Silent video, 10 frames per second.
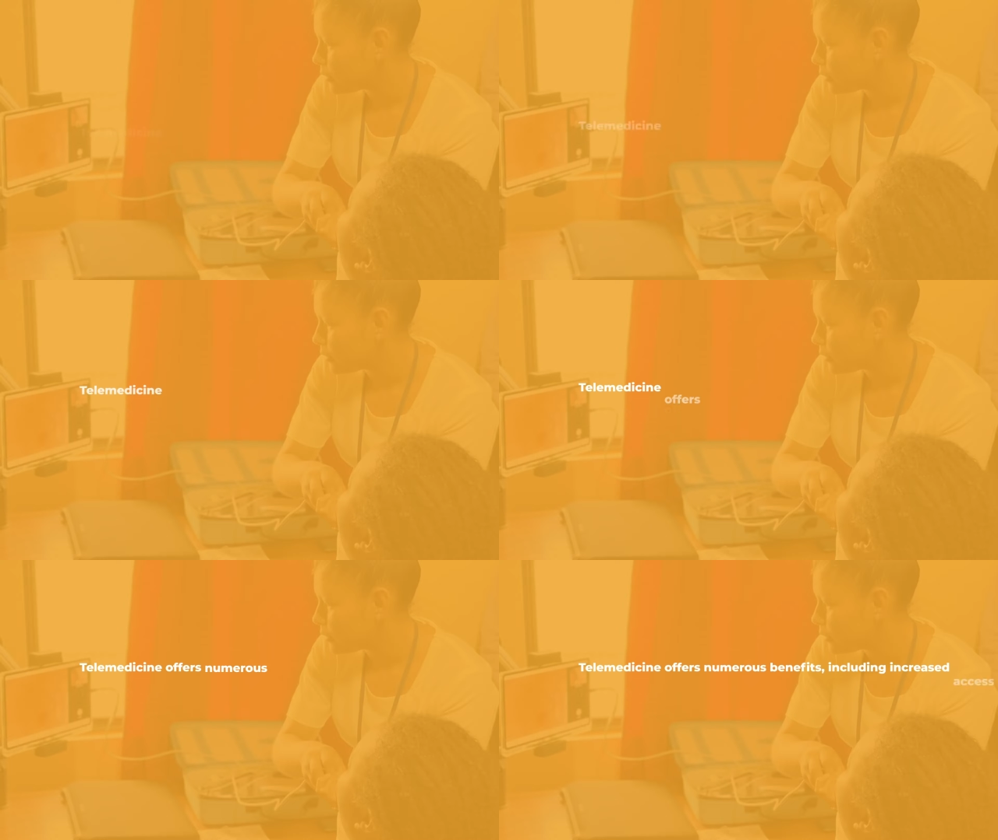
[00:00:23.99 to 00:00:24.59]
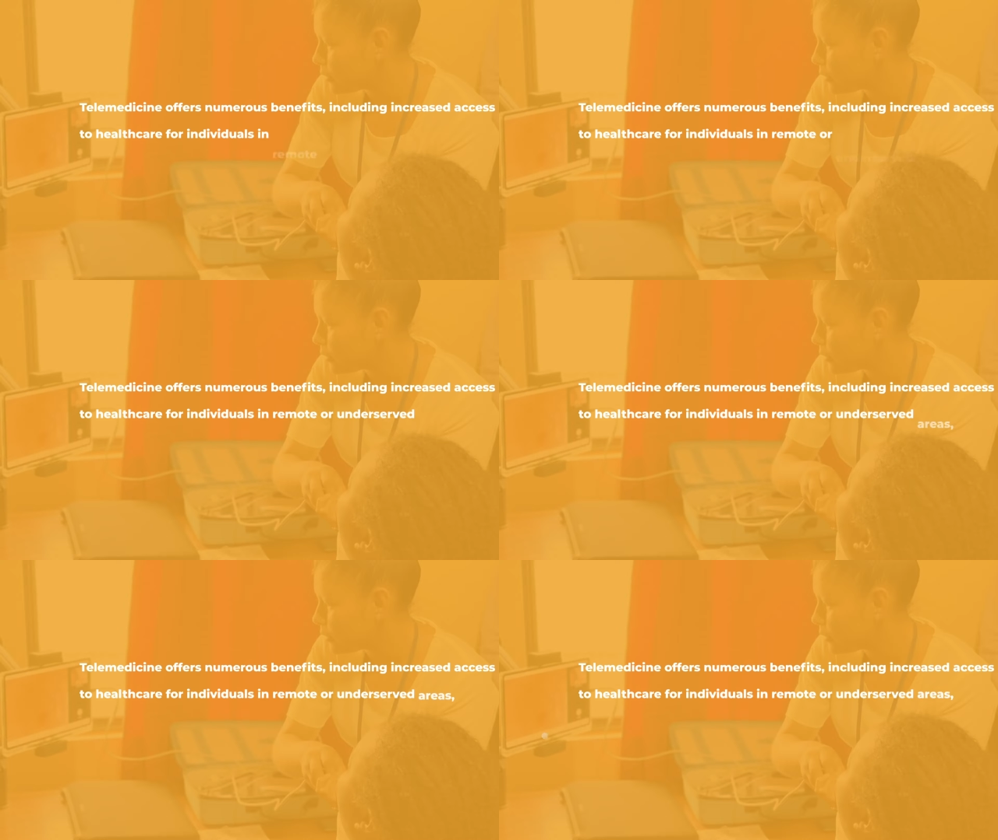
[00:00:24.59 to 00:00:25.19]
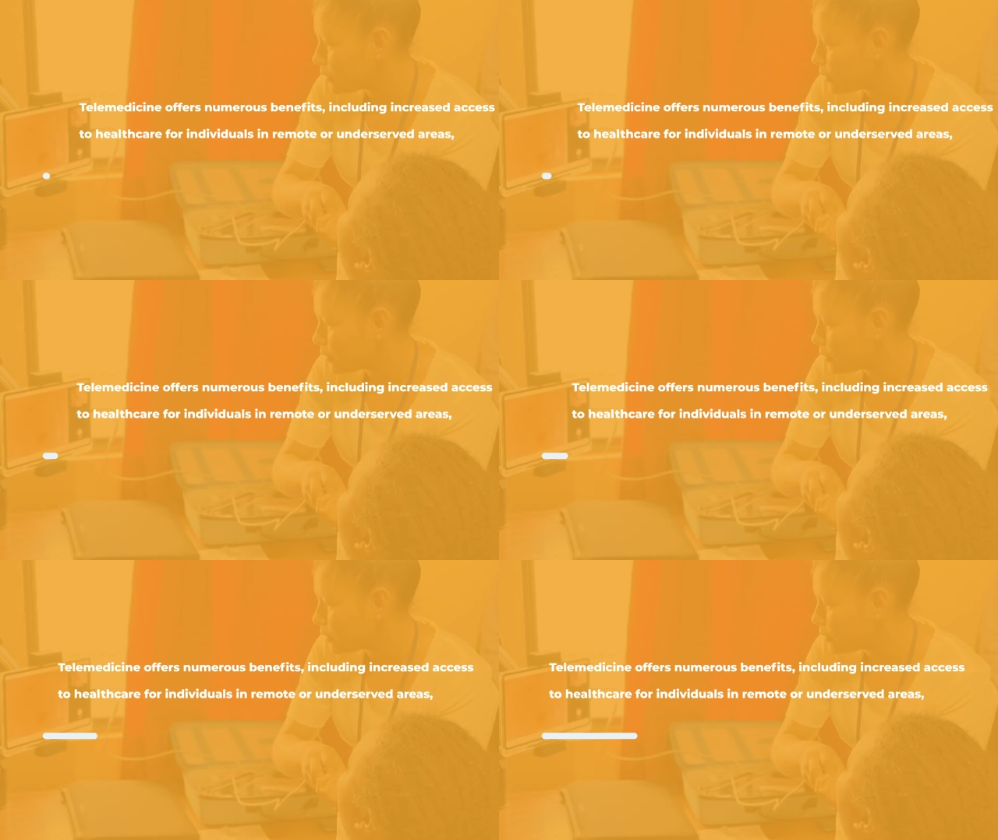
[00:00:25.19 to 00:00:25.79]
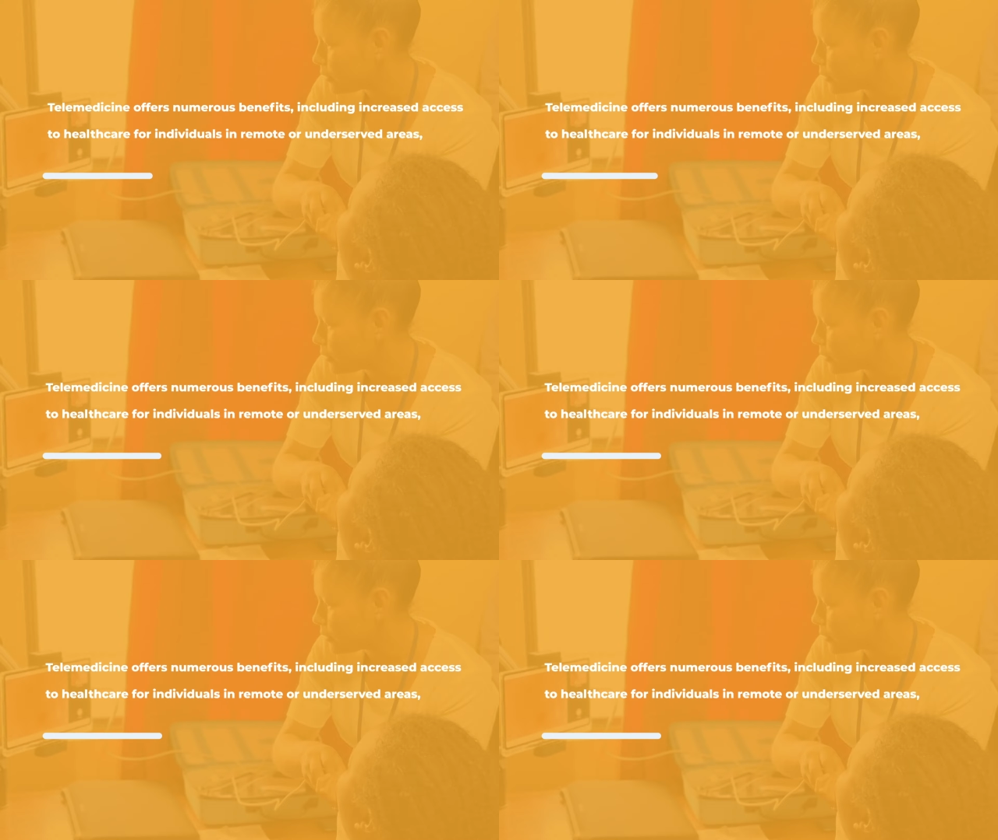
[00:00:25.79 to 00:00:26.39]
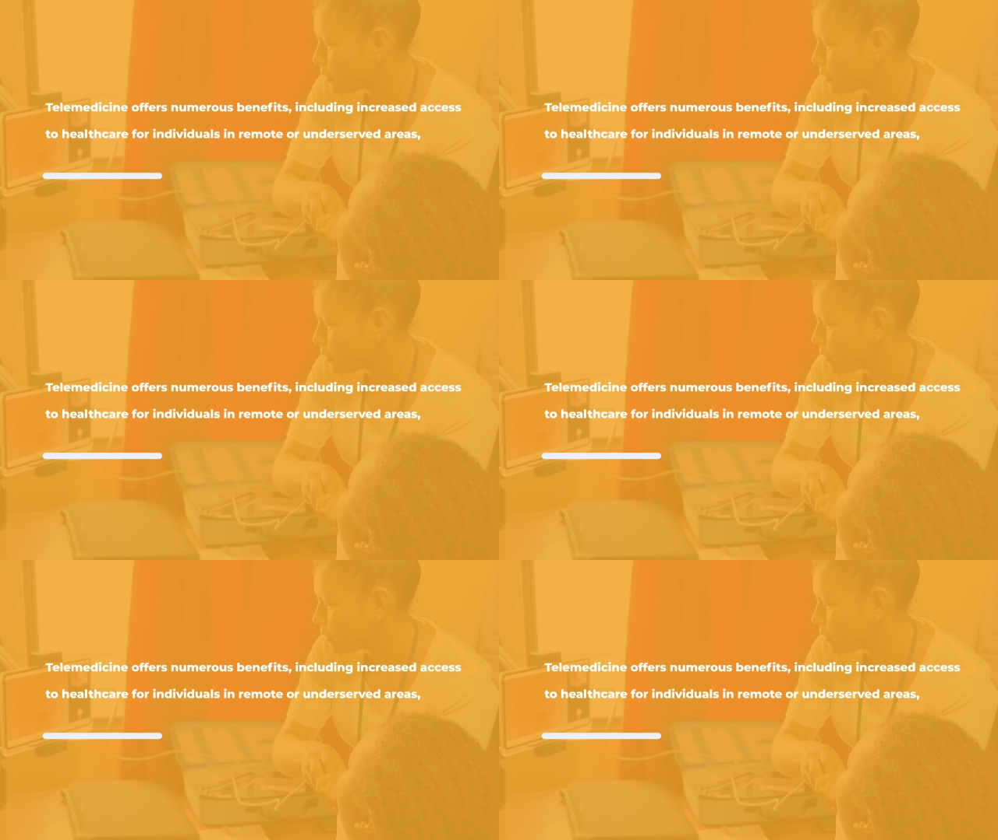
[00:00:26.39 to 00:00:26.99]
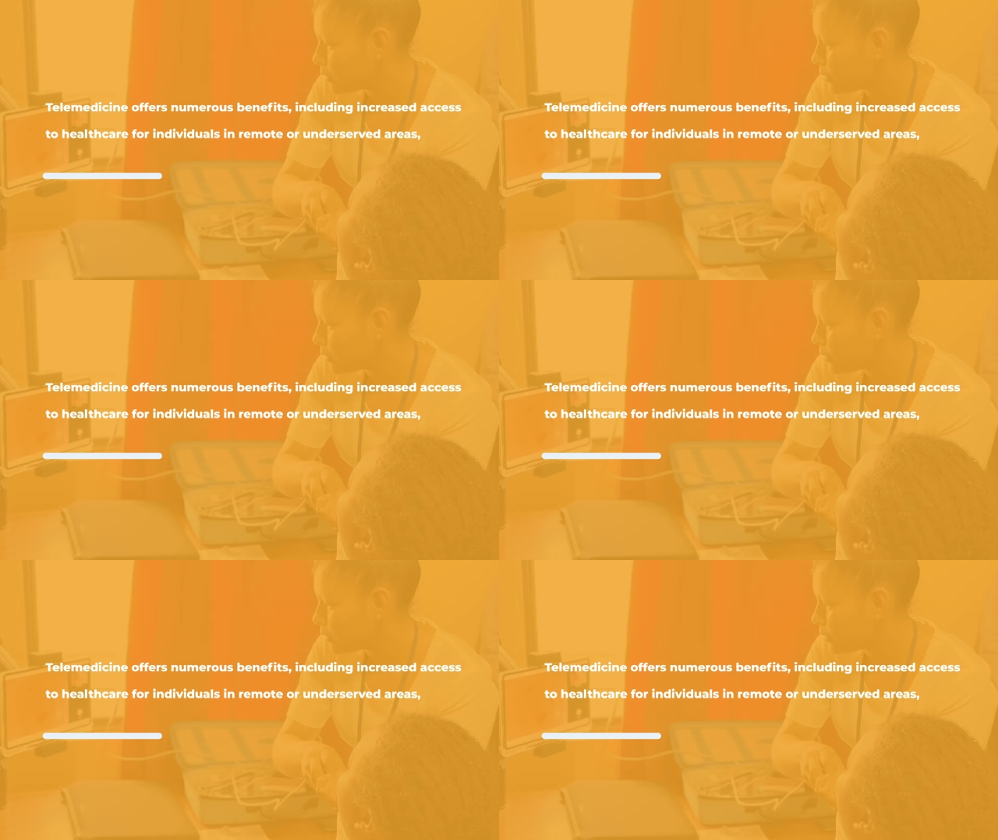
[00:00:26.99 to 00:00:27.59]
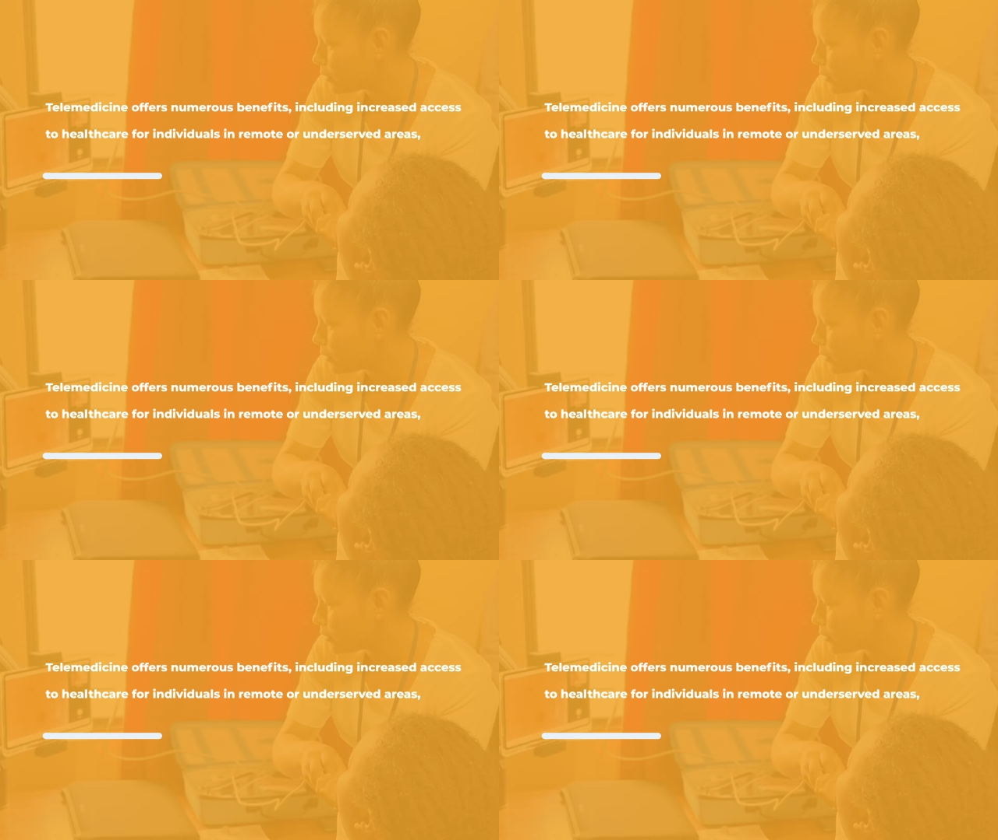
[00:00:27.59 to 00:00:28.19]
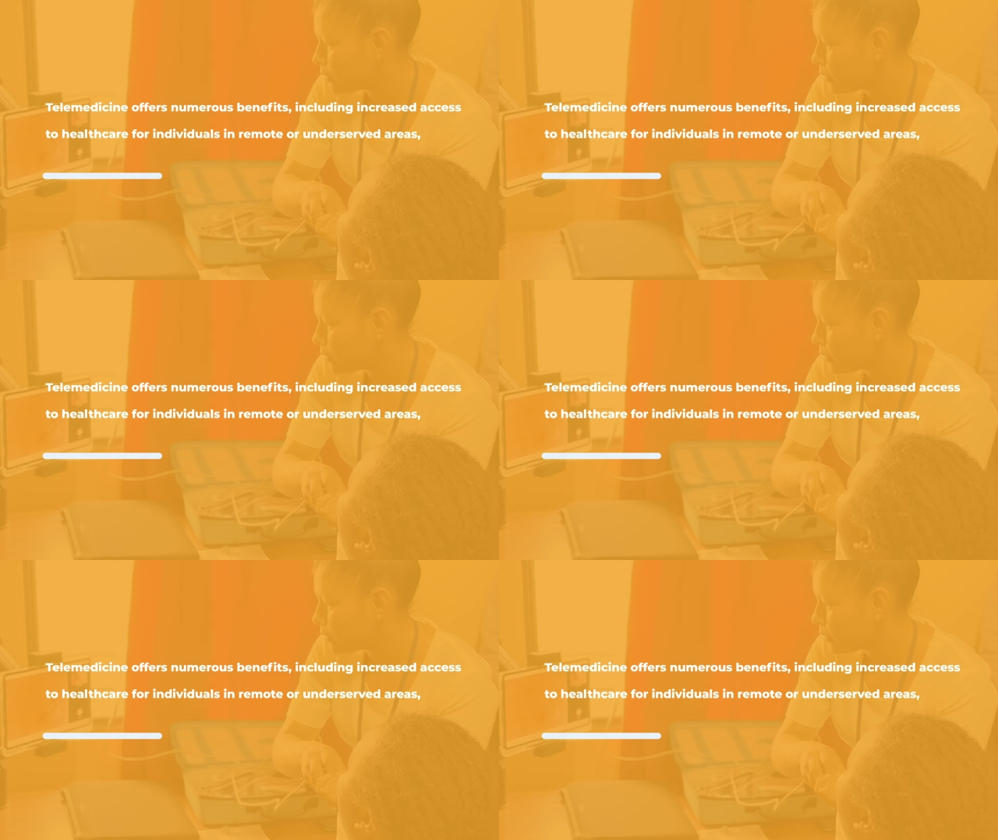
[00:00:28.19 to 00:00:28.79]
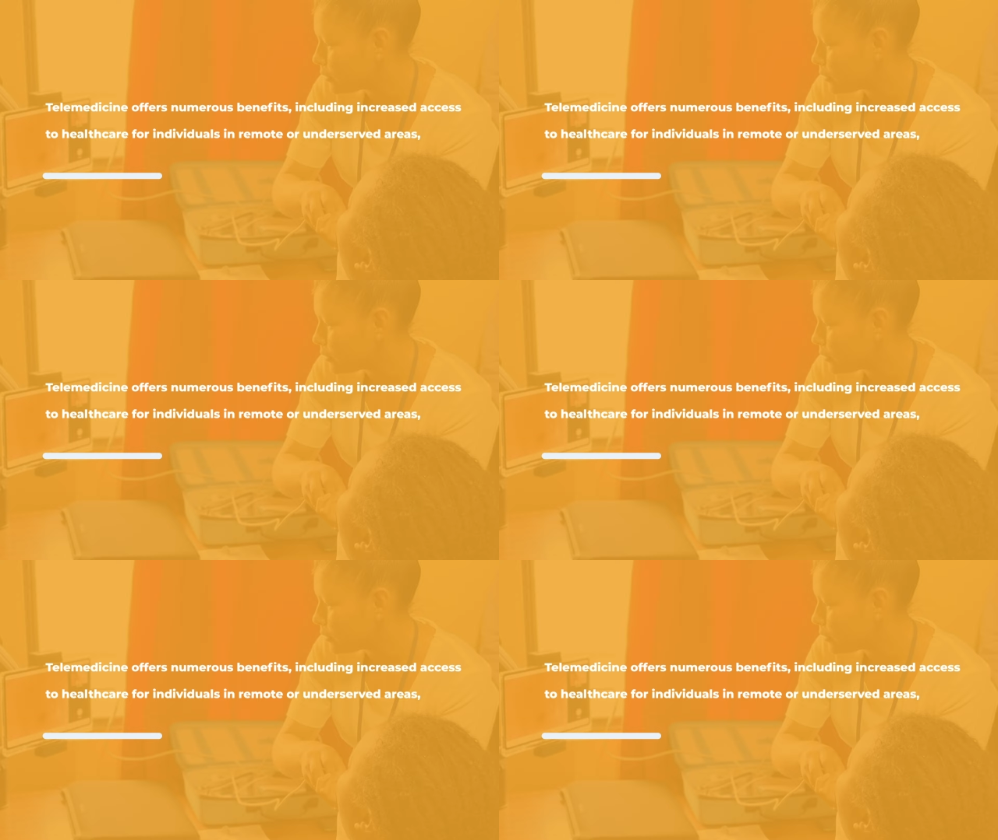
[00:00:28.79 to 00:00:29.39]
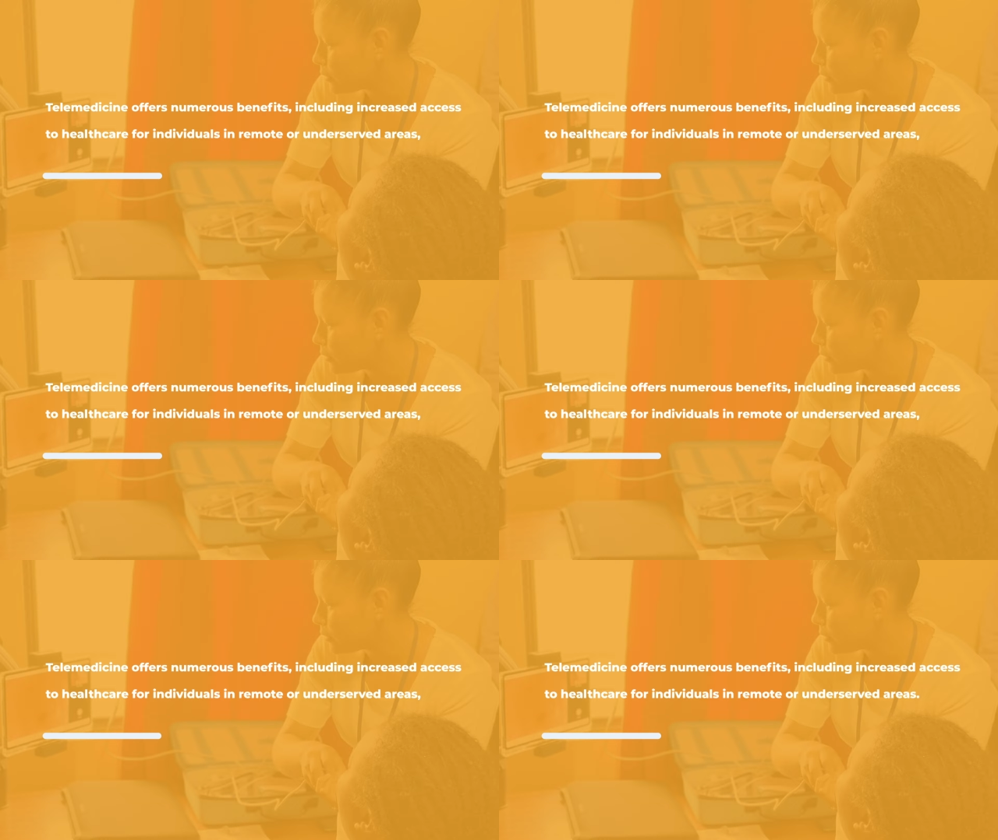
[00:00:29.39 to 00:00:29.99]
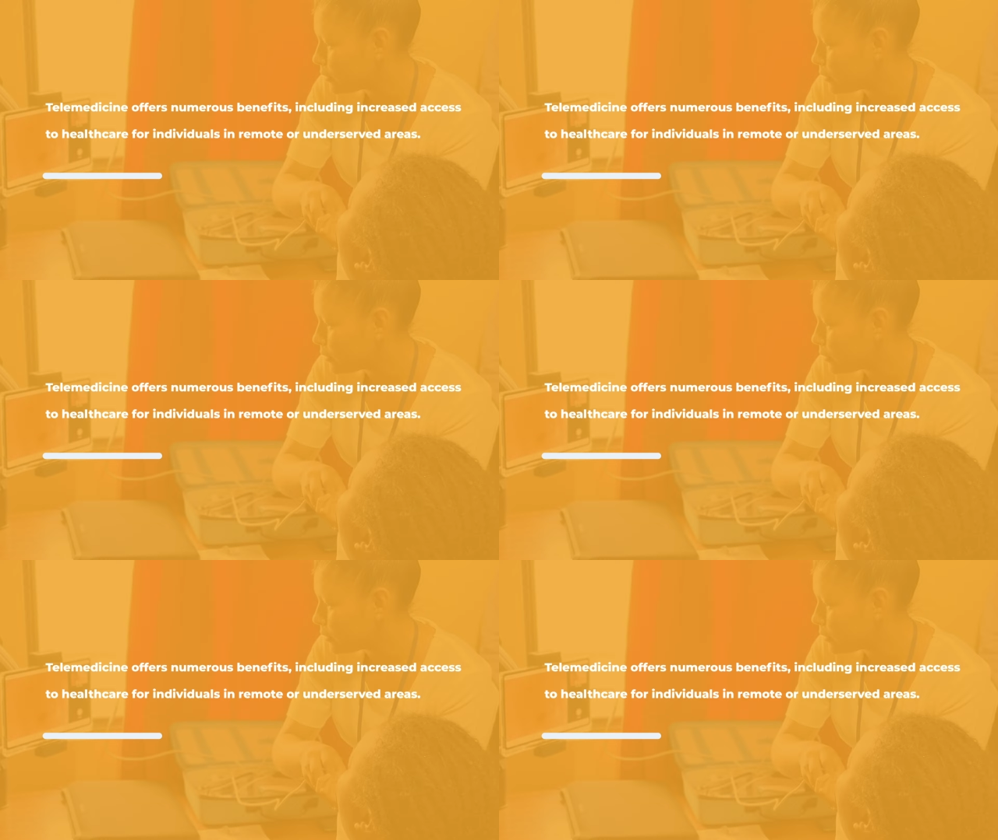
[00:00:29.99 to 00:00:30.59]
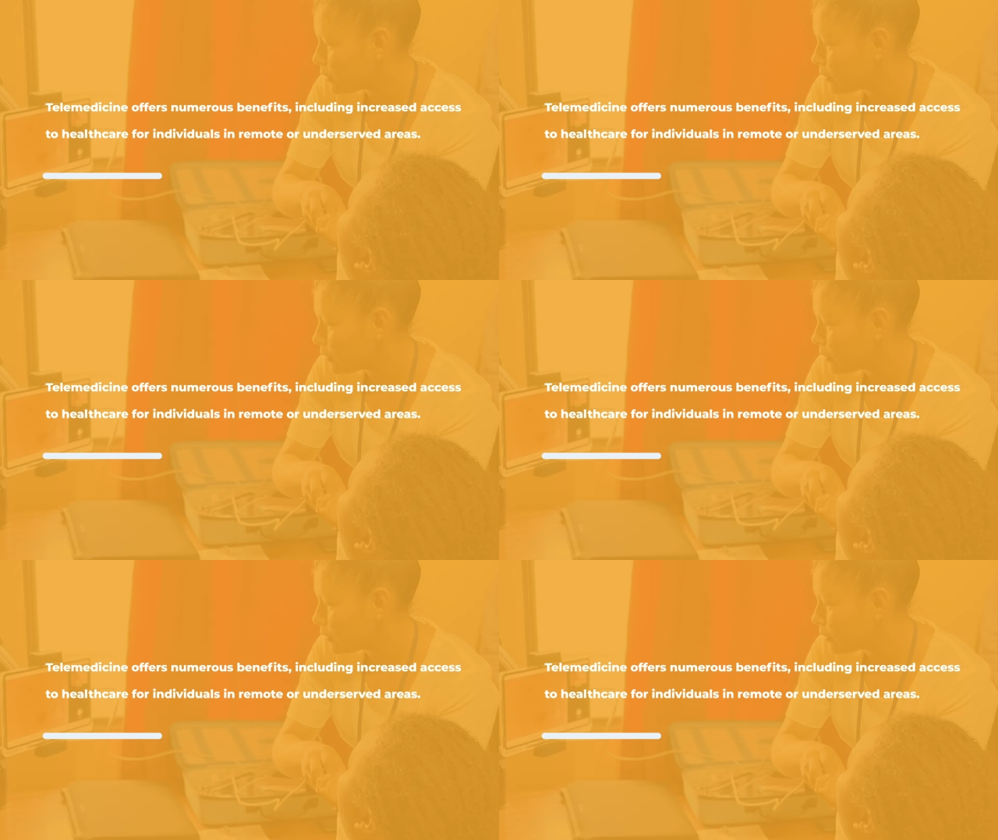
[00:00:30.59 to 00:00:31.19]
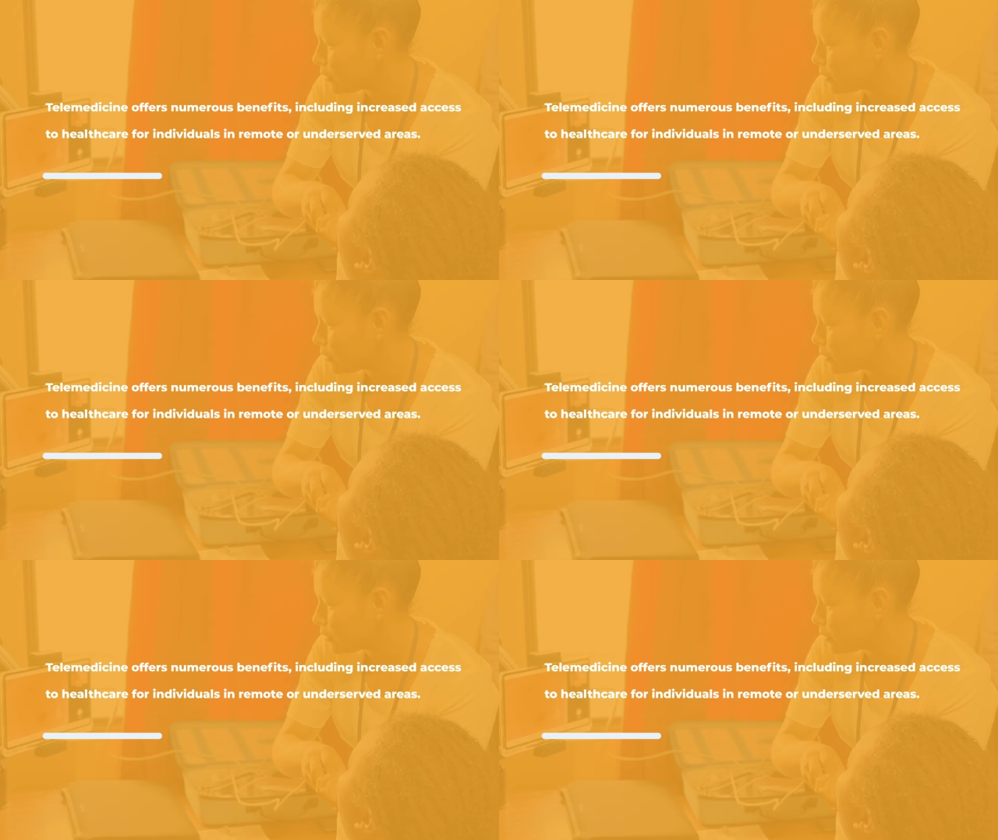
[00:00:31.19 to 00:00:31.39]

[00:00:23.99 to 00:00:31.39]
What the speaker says: [unreadable: no face in view]